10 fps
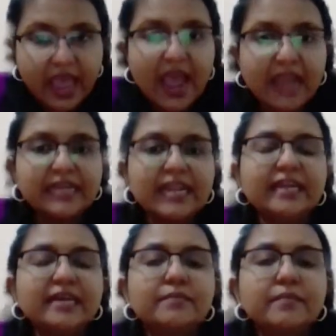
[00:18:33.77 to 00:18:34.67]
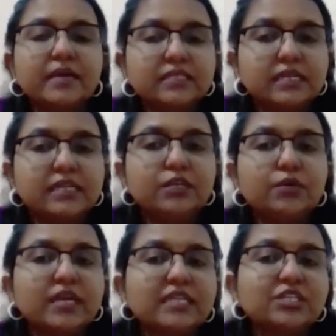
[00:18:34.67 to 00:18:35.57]
And like a muscle,
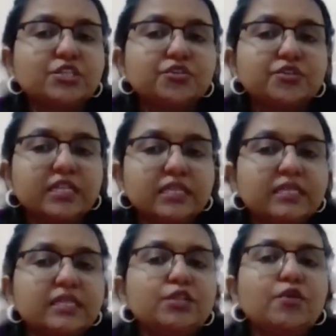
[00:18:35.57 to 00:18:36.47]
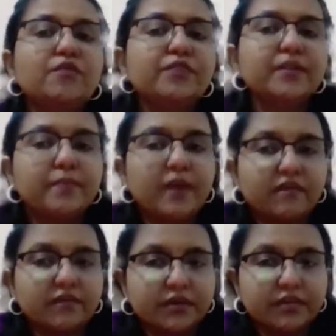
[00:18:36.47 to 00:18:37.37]
you can strengthen your
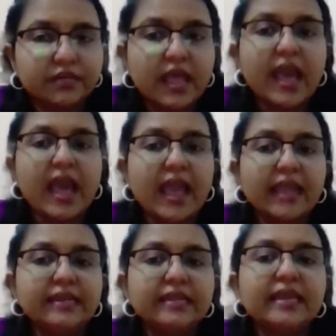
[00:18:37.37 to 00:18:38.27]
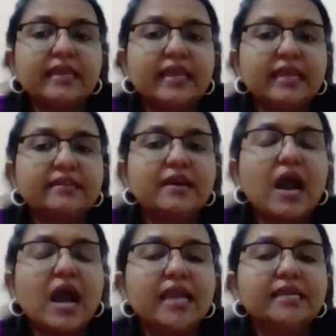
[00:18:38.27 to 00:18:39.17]
willpower and get a
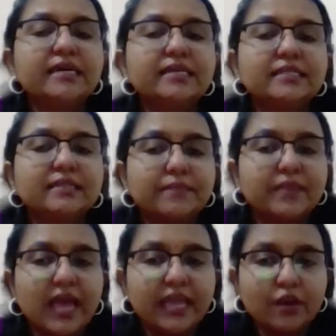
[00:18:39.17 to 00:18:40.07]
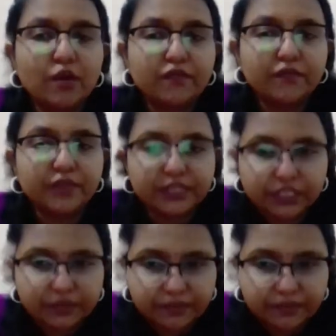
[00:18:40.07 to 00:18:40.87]
higher supply of it.